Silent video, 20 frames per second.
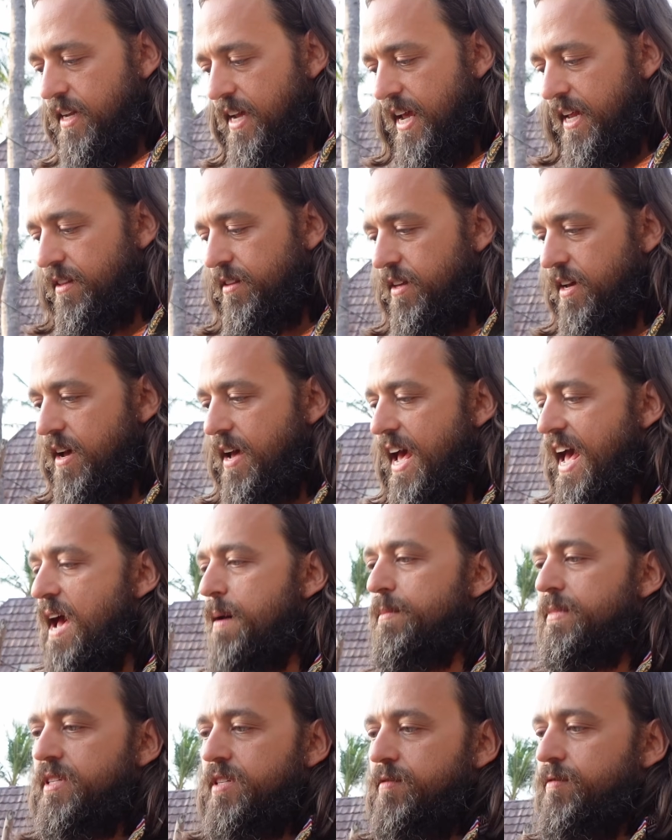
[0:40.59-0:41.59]
and the
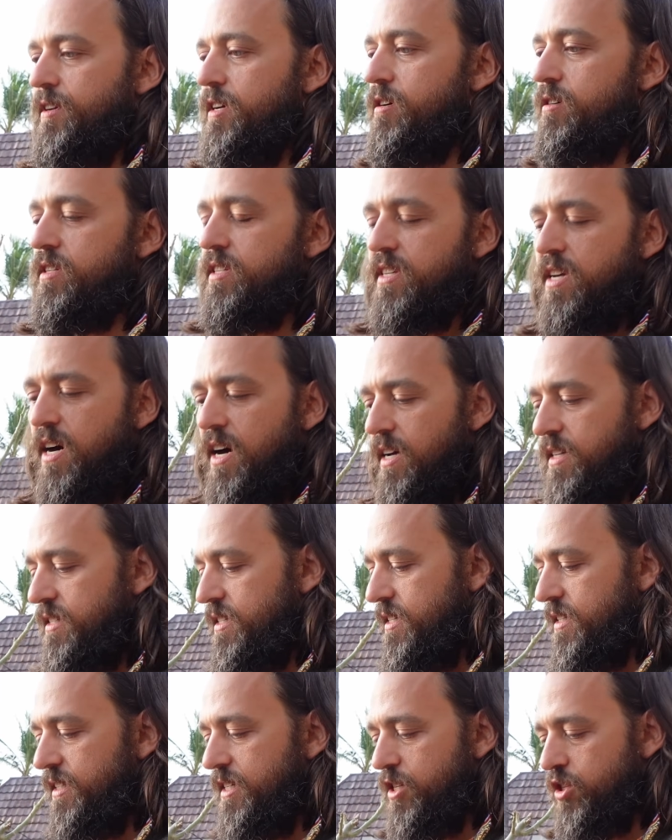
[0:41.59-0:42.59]
atmosphere is
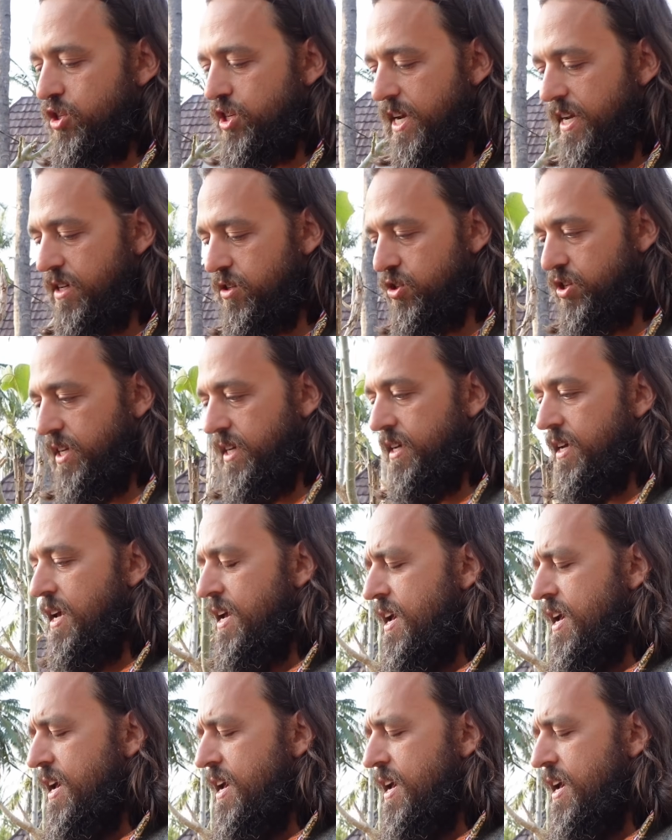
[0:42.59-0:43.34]
constantly changing.